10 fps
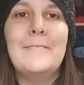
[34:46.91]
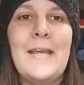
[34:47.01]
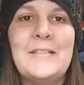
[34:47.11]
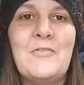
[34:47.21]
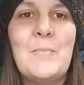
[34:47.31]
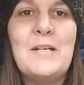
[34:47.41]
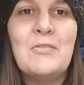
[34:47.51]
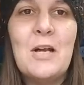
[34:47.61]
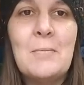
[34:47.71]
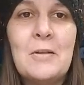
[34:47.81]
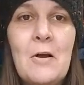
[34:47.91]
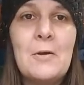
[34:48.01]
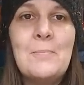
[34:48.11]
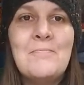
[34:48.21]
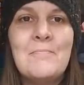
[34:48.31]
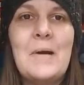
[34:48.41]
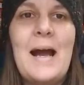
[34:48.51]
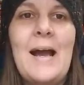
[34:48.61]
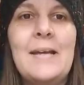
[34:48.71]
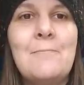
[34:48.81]
Thanks everybody for coming along.
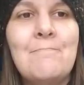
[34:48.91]
Bye.